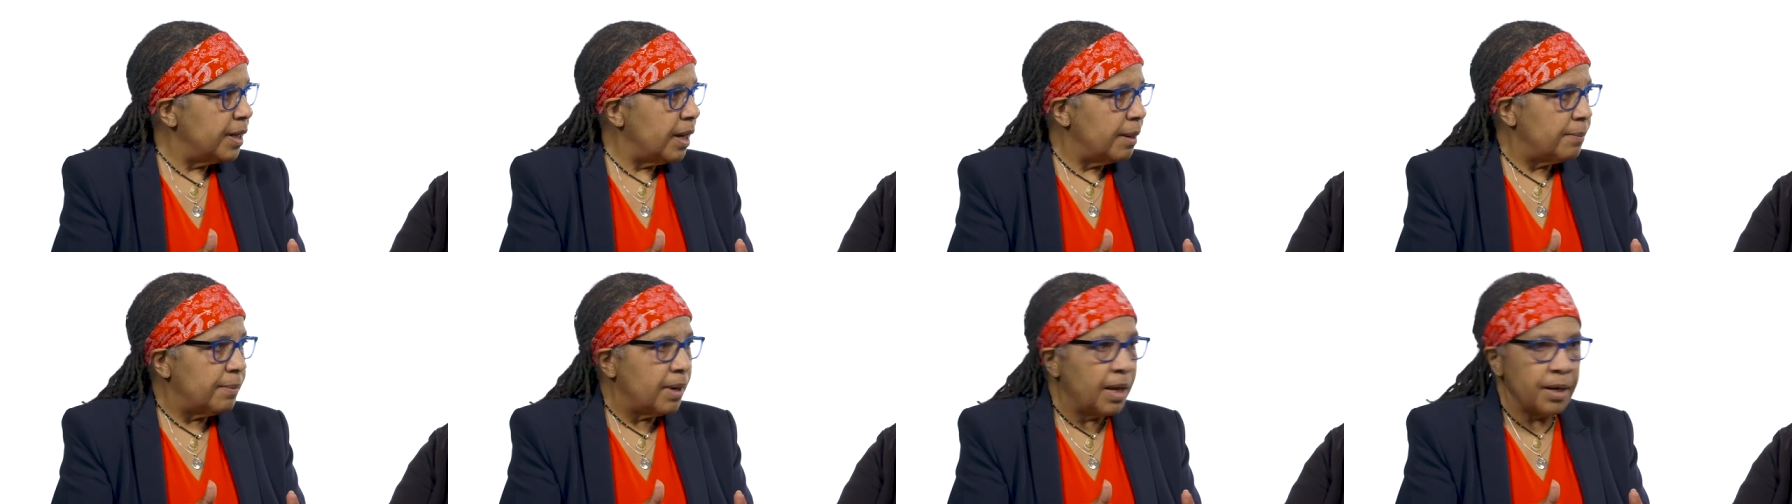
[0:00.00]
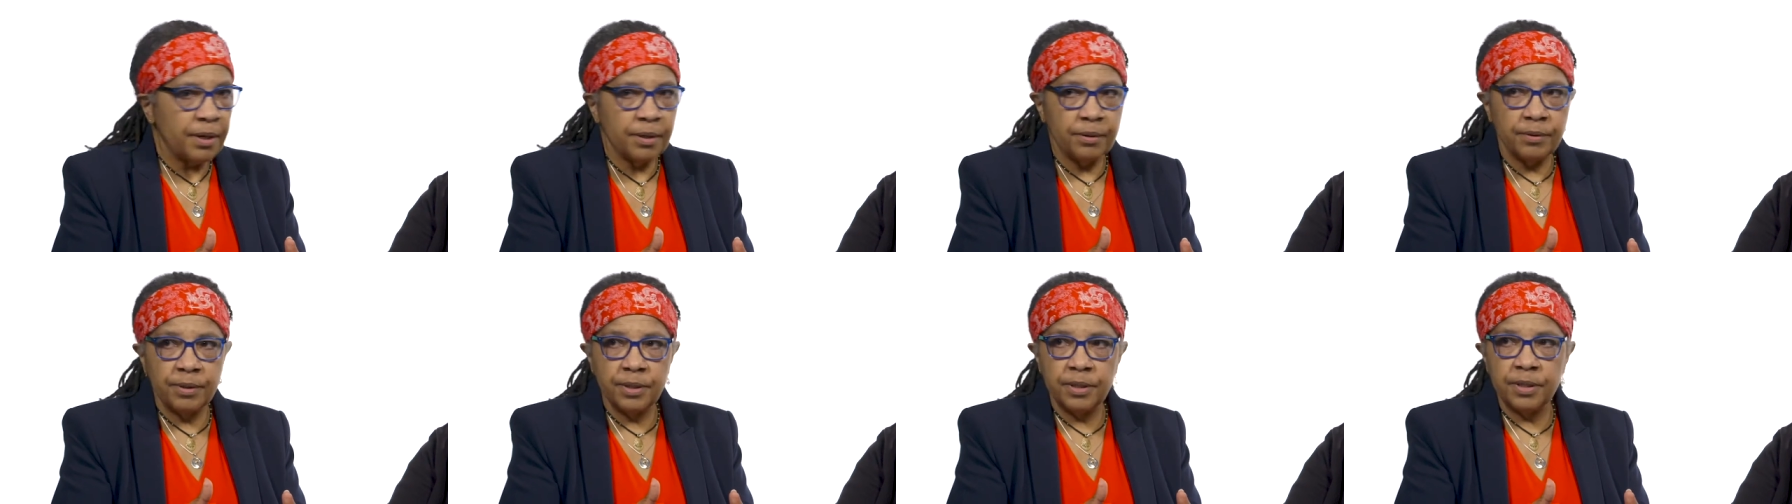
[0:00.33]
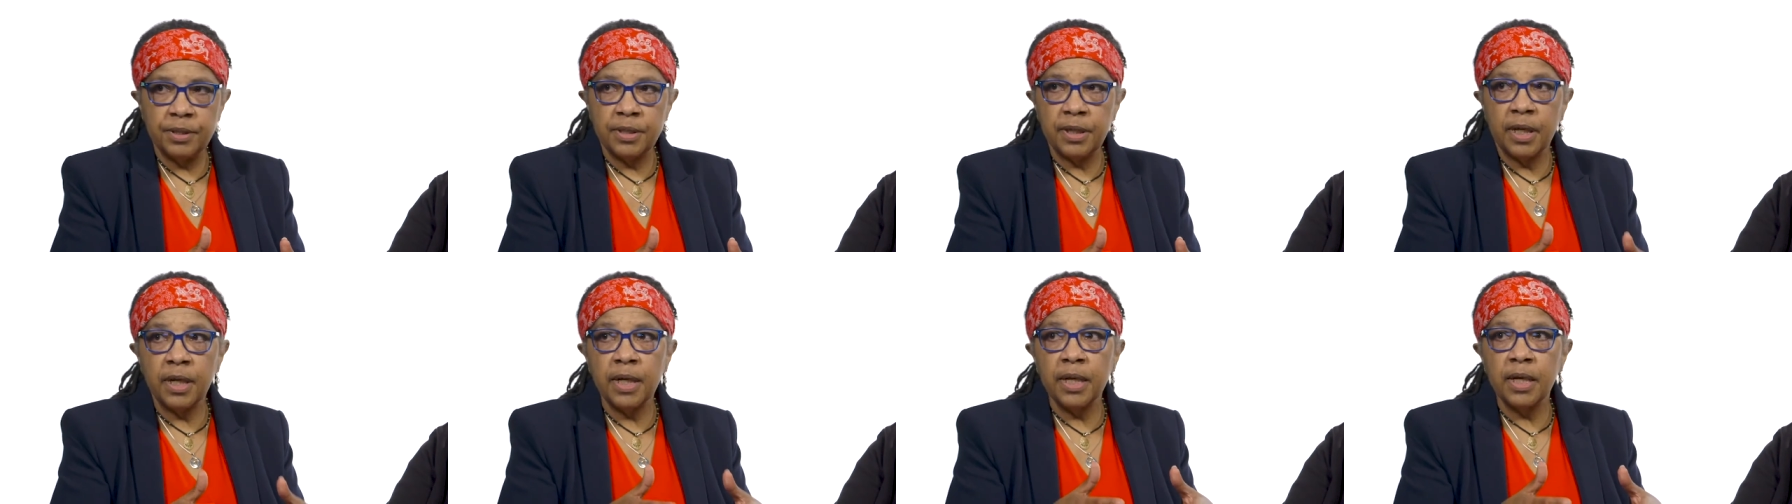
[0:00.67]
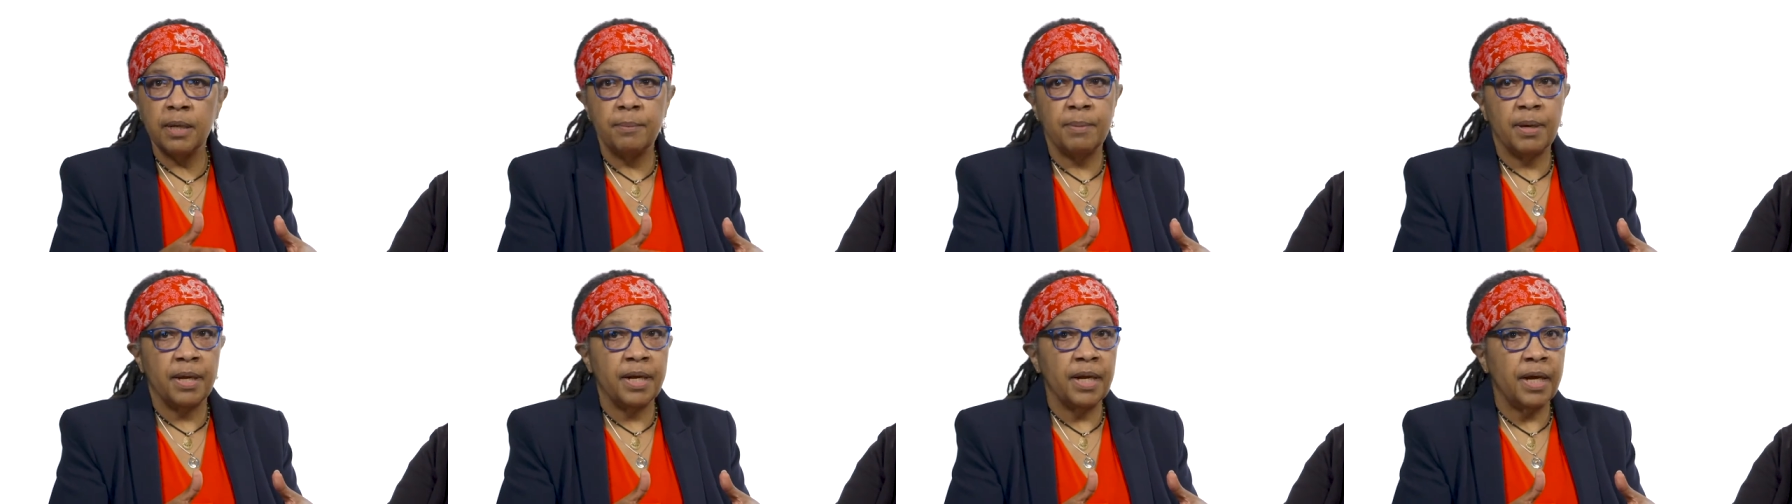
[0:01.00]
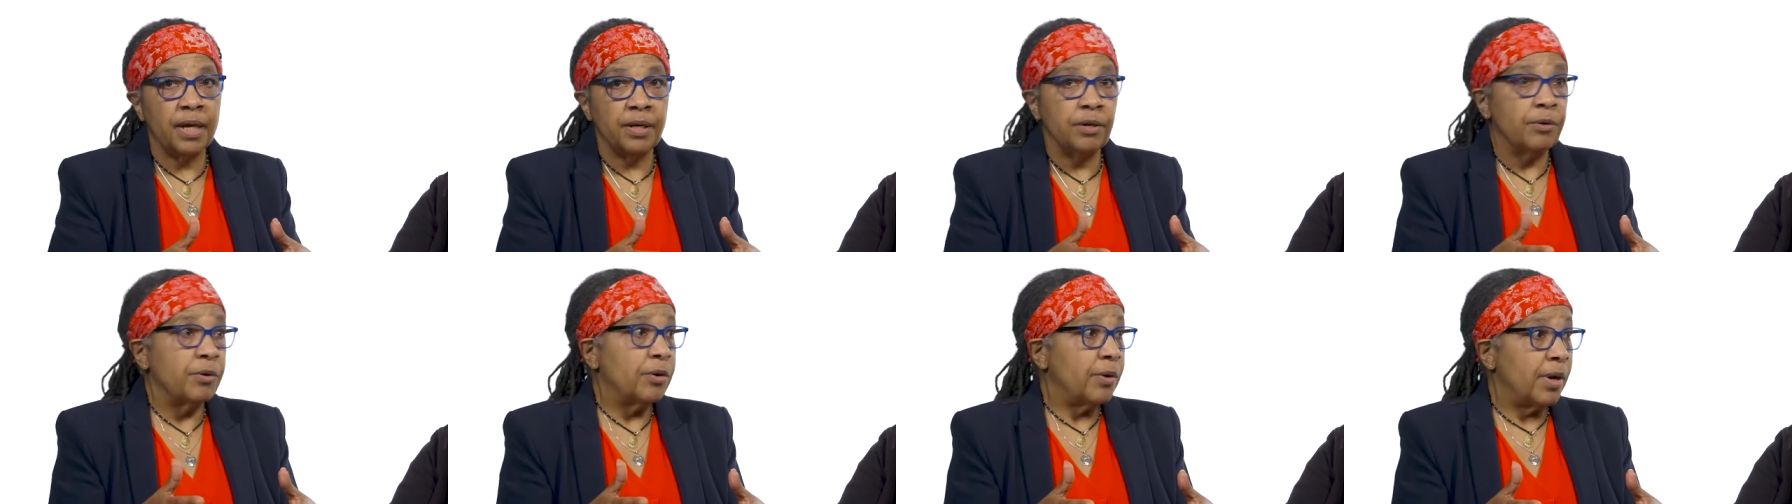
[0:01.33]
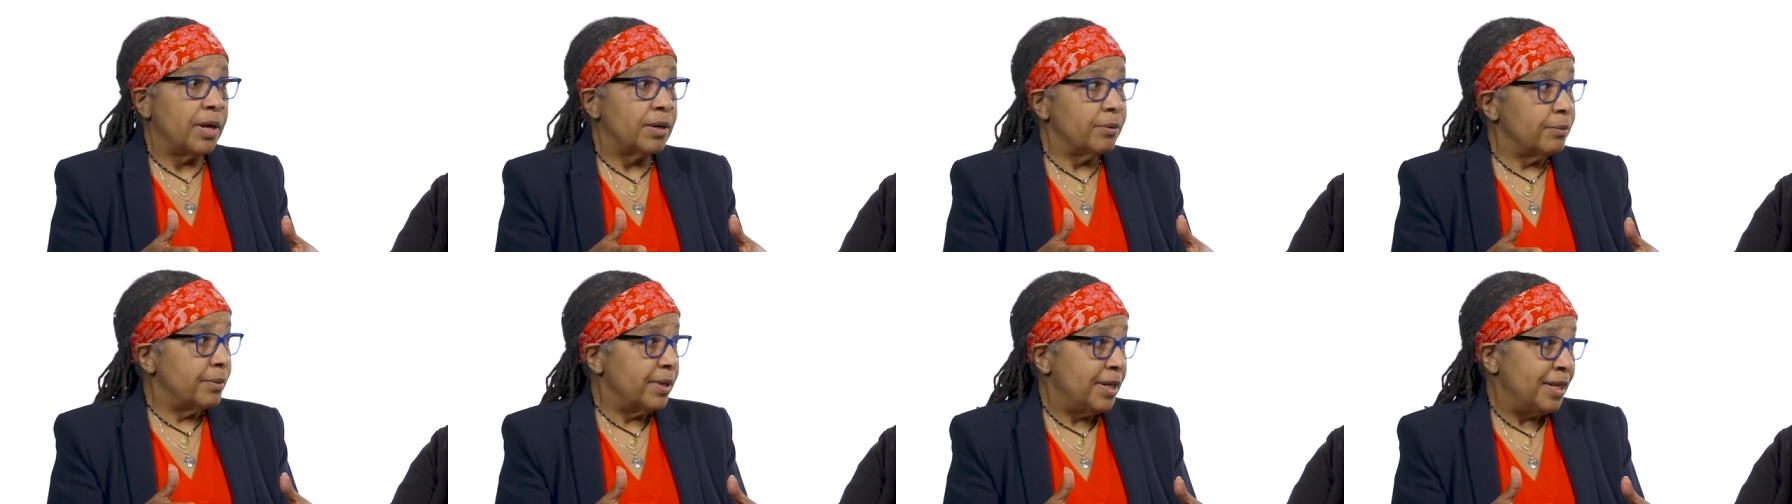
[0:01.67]
I'm not going to tell anybody I don't know how
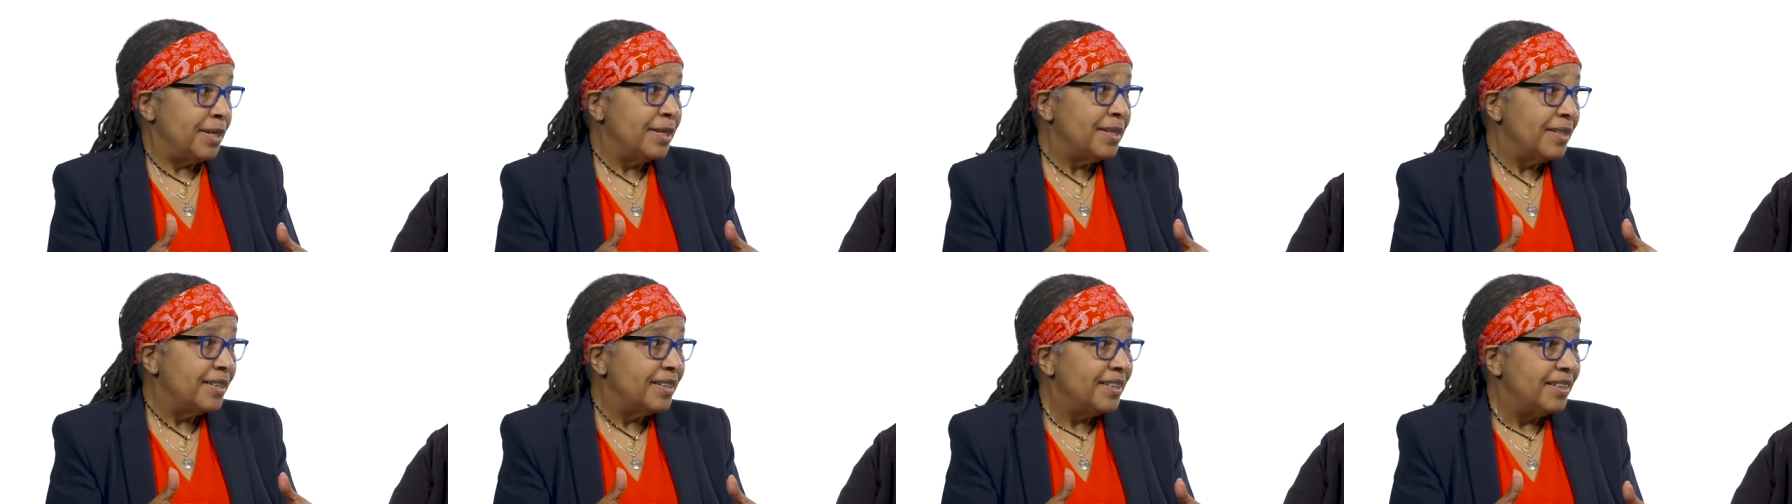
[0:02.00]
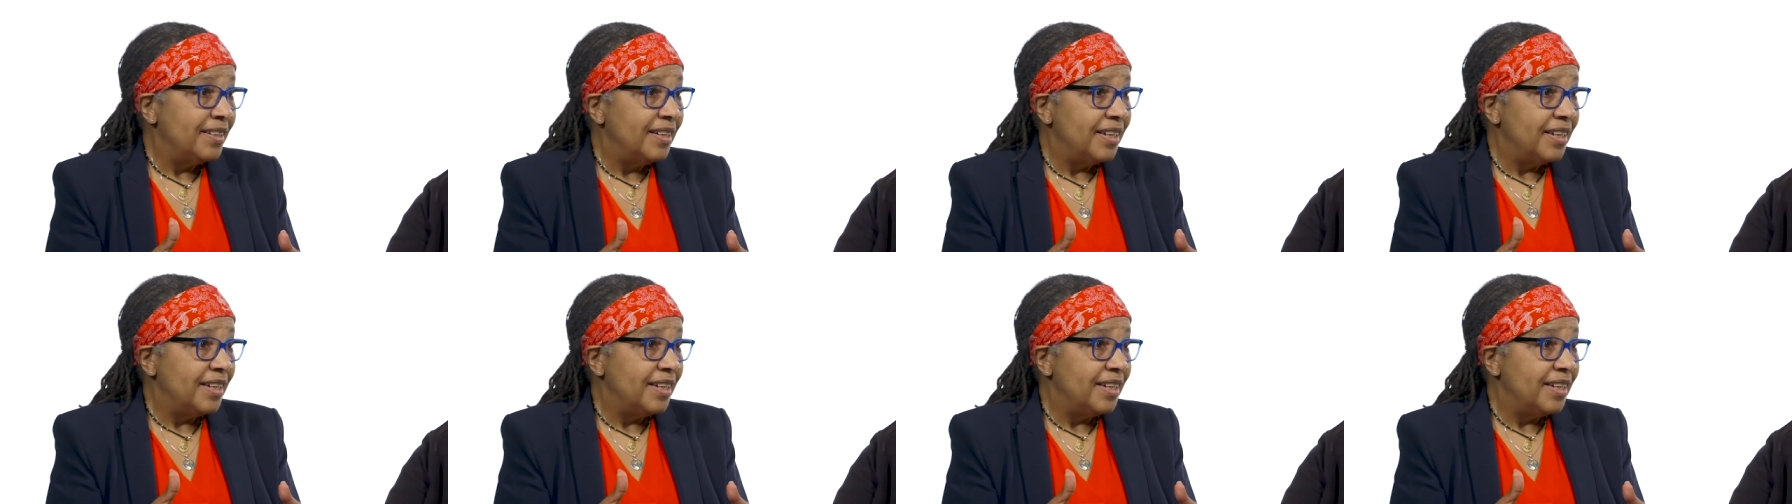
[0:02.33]
to read.